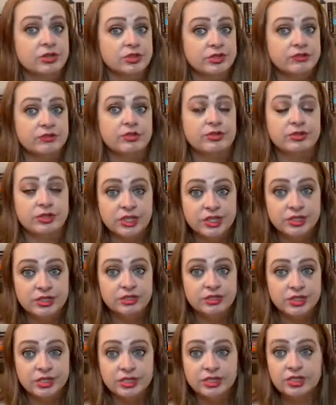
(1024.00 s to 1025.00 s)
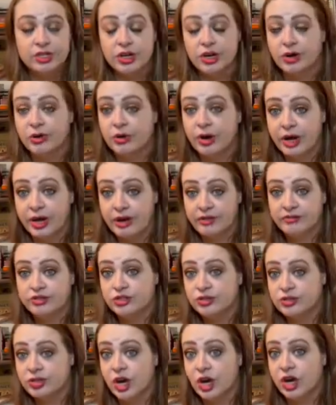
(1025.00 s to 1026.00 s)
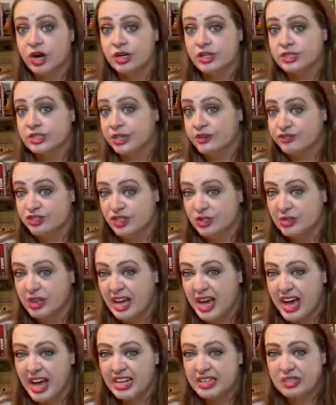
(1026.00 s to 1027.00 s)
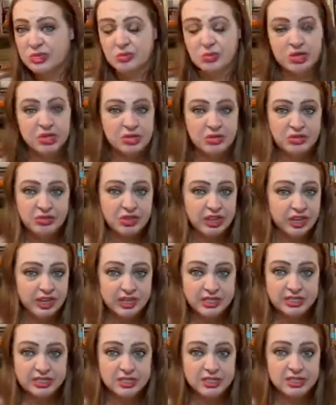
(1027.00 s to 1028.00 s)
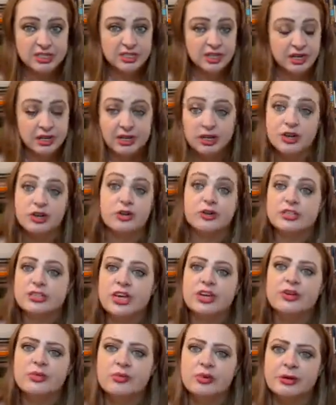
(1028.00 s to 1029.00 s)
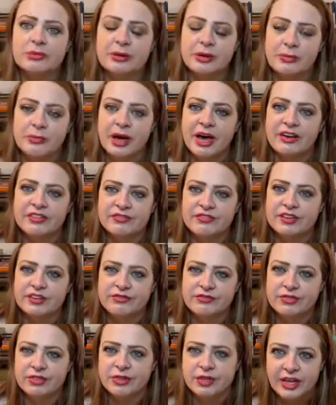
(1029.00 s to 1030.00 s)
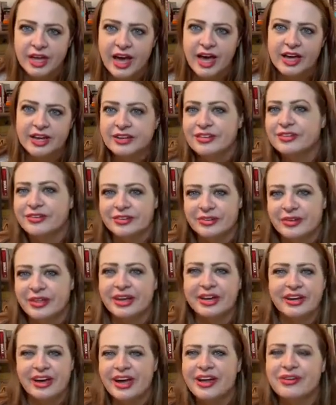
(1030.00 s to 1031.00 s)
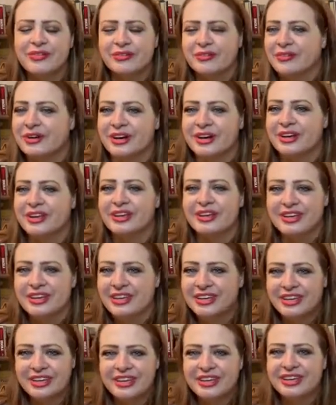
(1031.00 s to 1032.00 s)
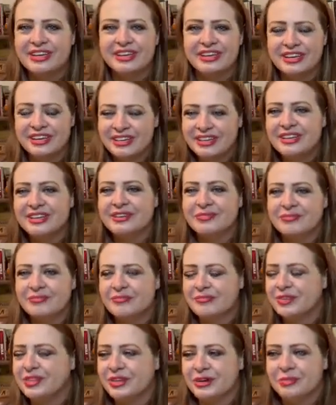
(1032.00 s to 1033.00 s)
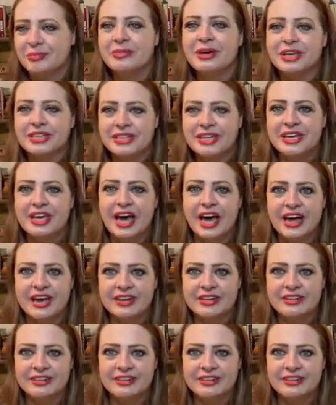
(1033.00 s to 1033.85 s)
a few things you need to know. I have 2 dogs. I have 2 cats. What do you think? Is this gonna, you know, because I don't want to be a bad fit for the cat. You know, like, I don't want to, you know, make the cat